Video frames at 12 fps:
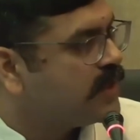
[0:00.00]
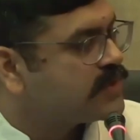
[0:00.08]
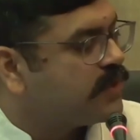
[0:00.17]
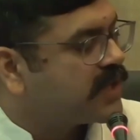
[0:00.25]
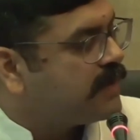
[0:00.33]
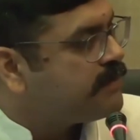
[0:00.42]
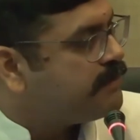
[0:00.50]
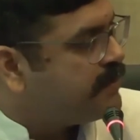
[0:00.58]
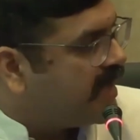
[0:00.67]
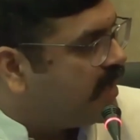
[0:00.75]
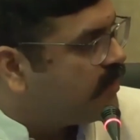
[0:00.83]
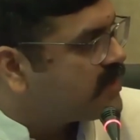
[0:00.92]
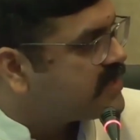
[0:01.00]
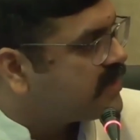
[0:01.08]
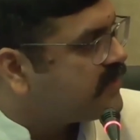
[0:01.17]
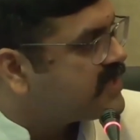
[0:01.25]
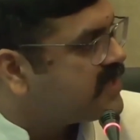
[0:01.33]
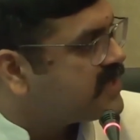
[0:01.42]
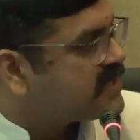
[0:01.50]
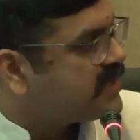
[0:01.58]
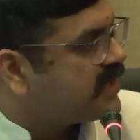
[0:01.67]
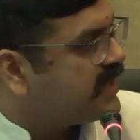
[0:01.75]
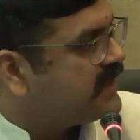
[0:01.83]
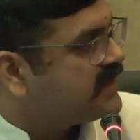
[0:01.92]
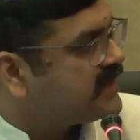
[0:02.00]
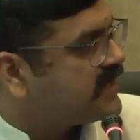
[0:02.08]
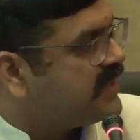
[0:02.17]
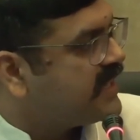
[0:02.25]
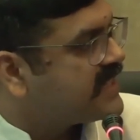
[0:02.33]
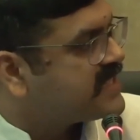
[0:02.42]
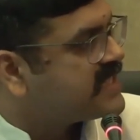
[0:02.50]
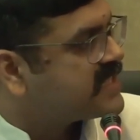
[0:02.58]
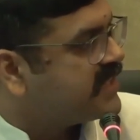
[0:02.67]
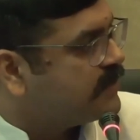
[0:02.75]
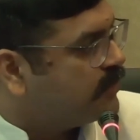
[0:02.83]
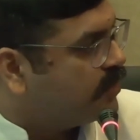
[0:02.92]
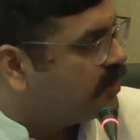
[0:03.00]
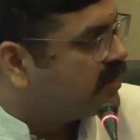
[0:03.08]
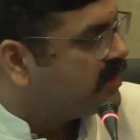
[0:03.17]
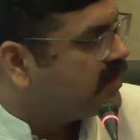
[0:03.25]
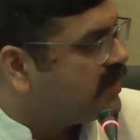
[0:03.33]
So you can build your services in 3 assisted mode.